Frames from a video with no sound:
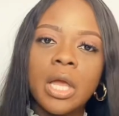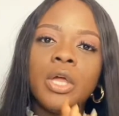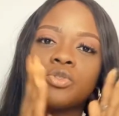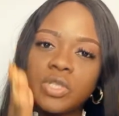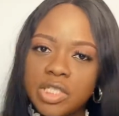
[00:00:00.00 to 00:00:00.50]

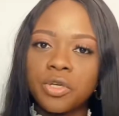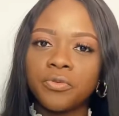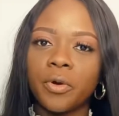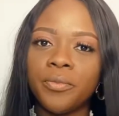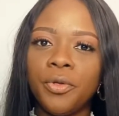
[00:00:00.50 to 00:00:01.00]
to steal
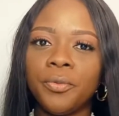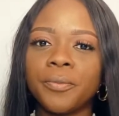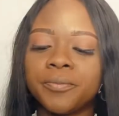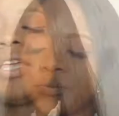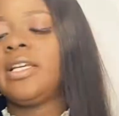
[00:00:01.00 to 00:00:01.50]
from you.
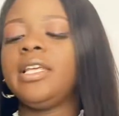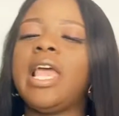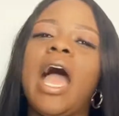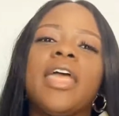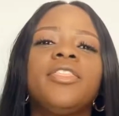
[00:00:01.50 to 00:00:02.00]
Finally, I